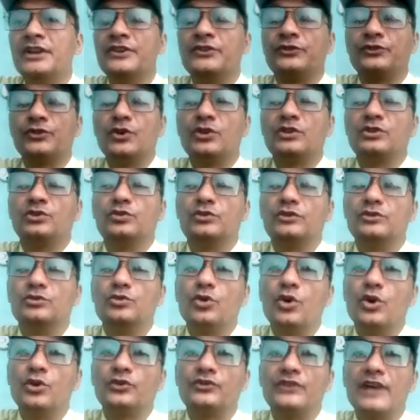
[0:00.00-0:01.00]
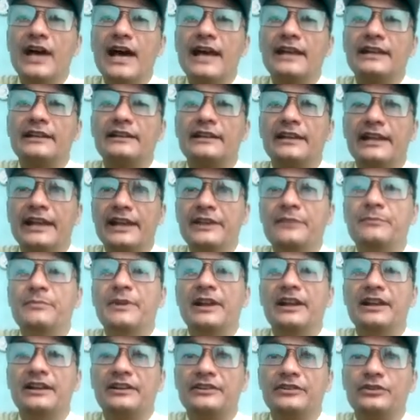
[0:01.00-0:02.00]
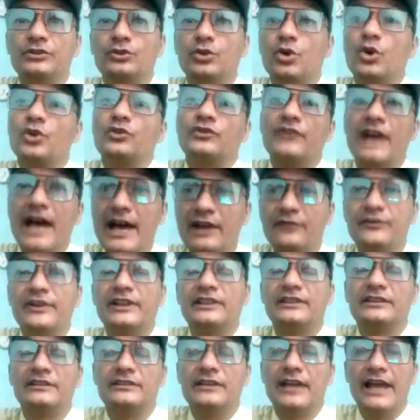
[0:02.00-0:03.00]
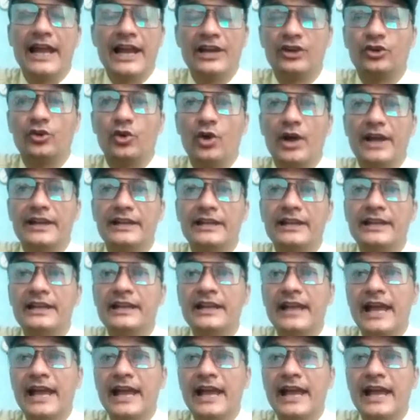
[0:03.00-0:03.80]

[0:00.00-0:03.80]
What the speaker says: So those are inbuilt, those are with Android,